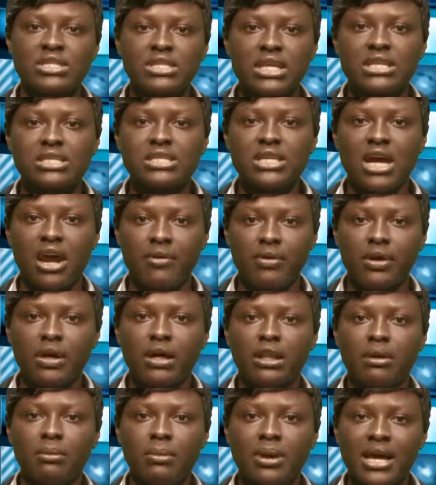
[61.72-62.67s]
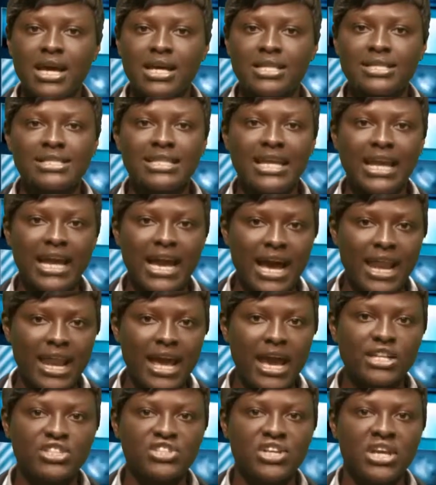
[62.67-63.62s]
6 curriculum to the
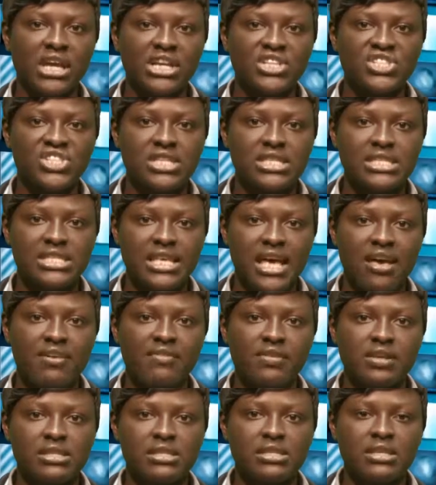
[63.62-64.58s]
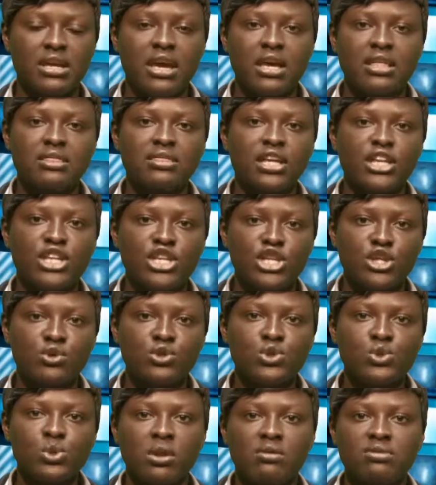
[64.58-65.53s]
Ghana Education Service. The
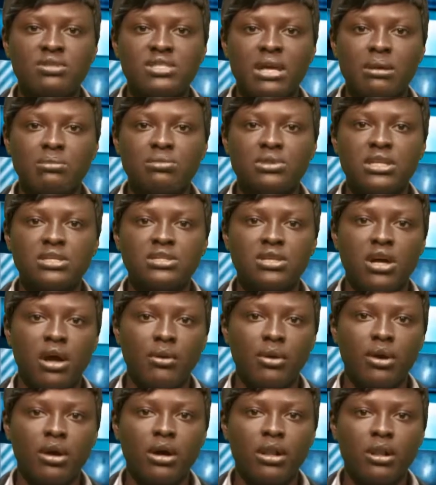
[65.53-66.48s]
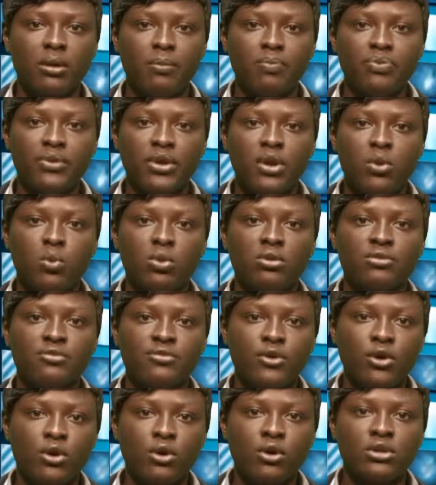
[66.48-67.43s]
new 12-subject curriculum will
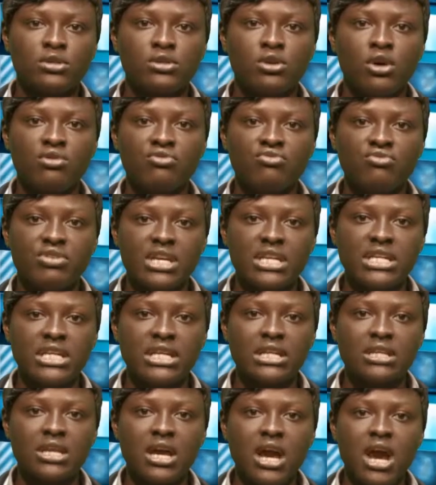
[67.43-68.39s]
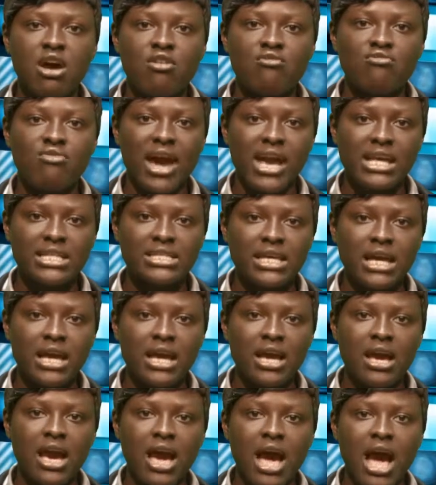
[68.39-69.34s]
focus on reading,
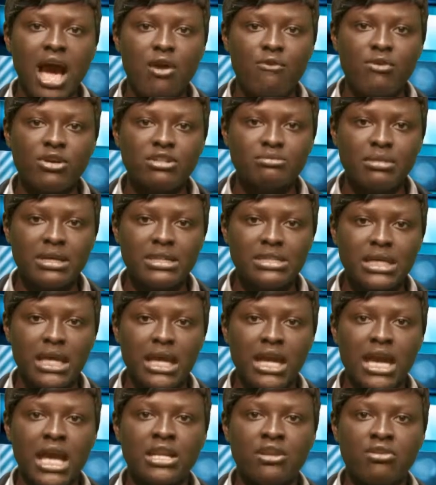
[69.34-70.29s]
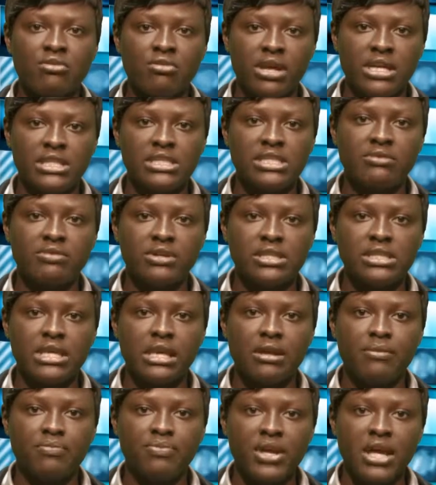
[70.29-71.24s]
writing, arithmetic, and
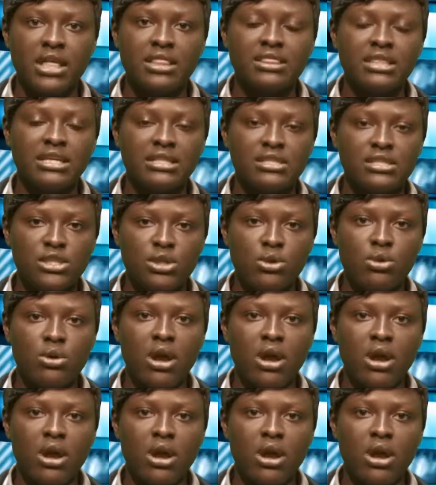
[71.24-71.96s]
creativity. This new